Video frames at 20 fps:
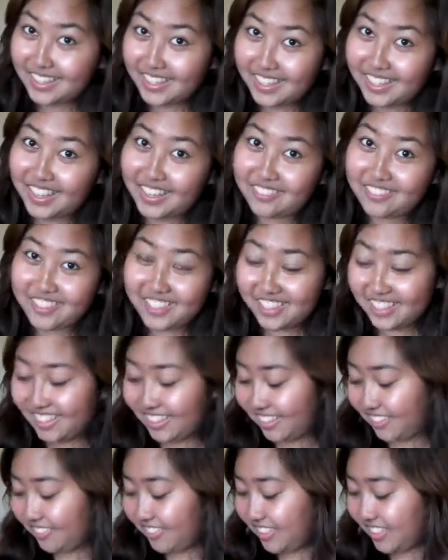I really
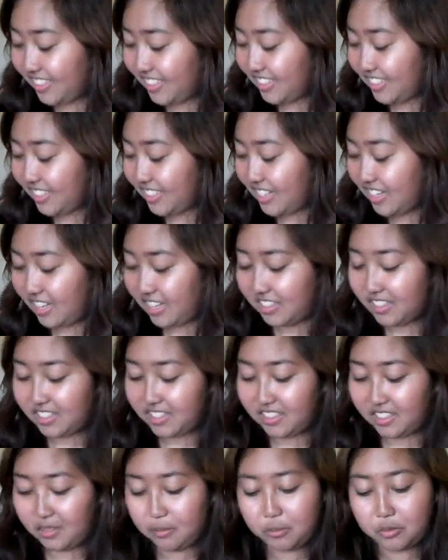love this. This is the next
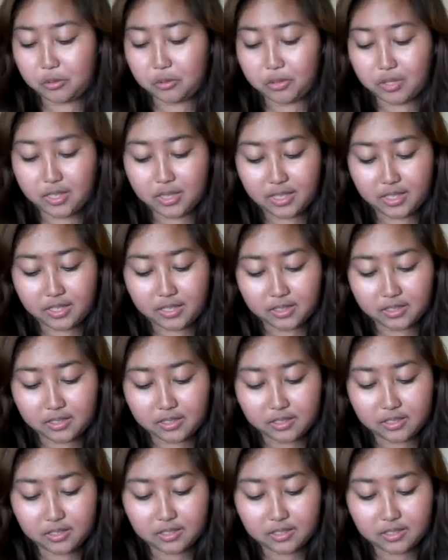thing I bought, and